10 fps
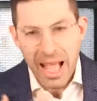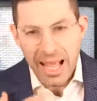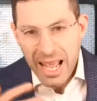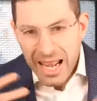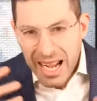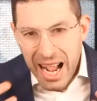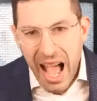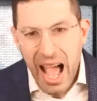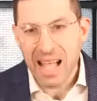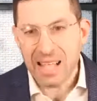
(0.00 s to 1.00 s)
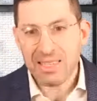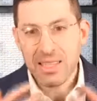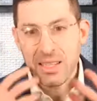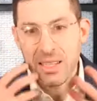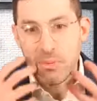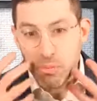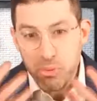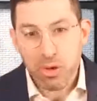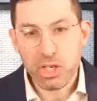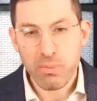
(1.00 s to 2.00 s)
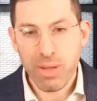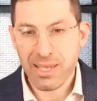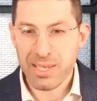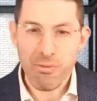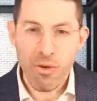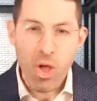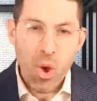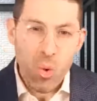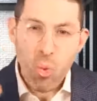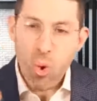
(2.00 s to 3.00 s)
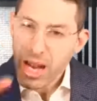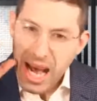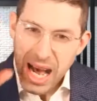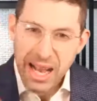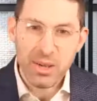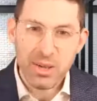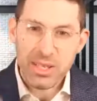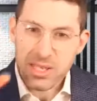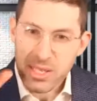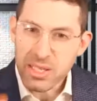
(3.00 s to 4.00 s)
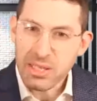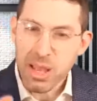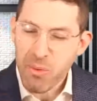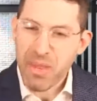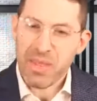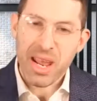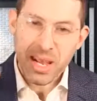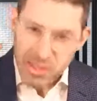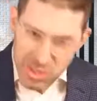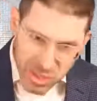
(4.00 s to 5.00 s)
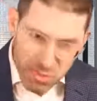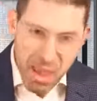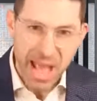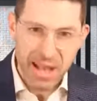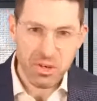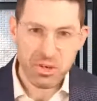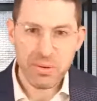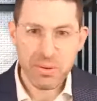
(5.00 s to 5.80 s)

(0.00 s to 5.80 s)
I got to constantly be pushing myself. What idol is still in my way that I can smash?